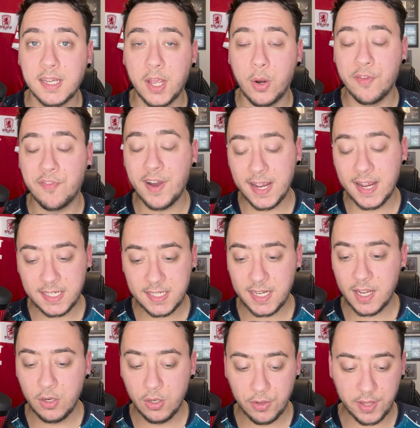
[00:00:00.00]
If I see
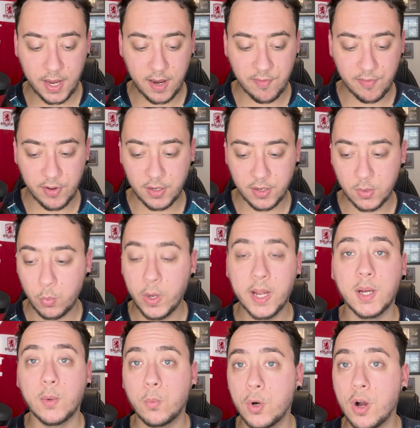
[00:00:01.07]
another inverted
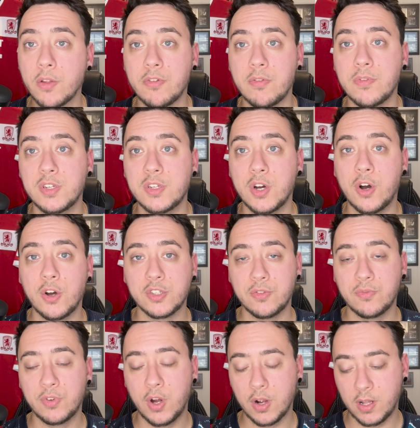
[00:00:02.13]
winger walk through the doors at
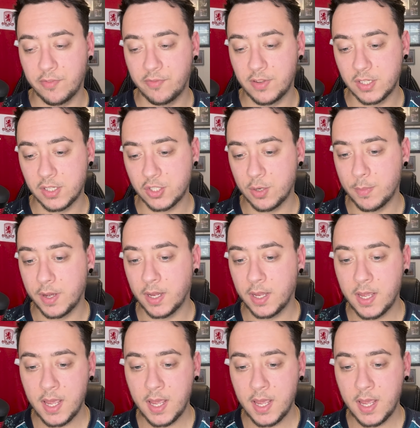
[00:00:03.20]
Rockcliffe this summer,